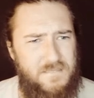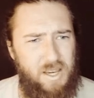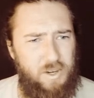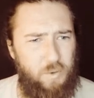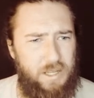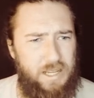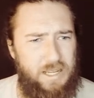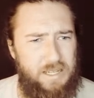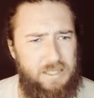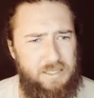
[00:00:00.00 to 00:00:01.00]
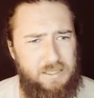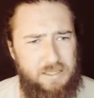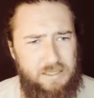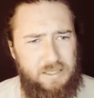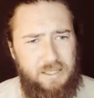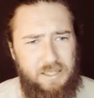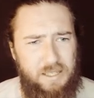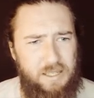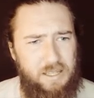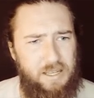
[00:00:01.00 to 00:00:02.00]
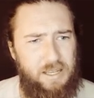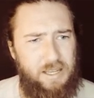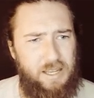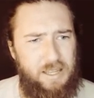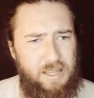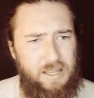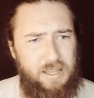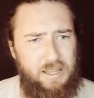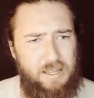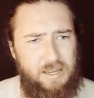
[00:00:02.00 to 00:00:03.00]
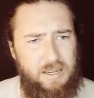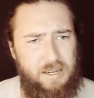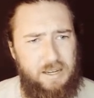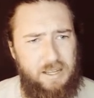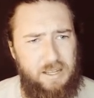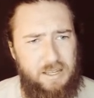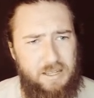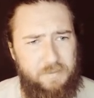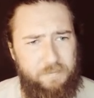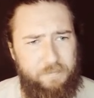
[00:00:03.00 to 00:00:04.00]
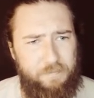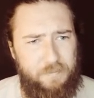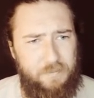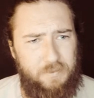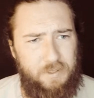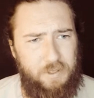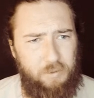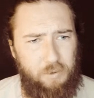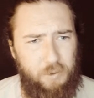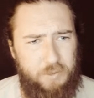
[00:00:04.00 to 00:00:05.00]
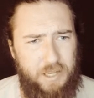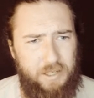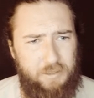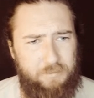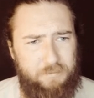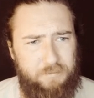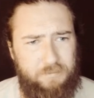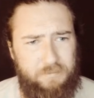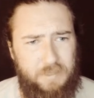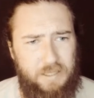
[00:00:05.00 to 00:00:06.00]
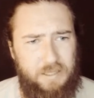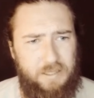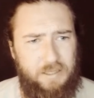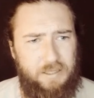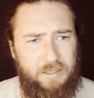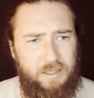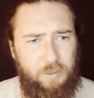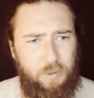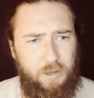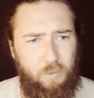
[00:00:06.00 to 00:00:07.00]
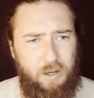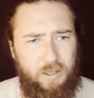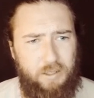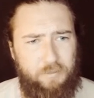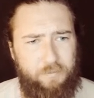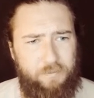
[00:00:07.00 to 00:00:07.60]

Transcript: do it again, and then you can rotate them, get it where you want it.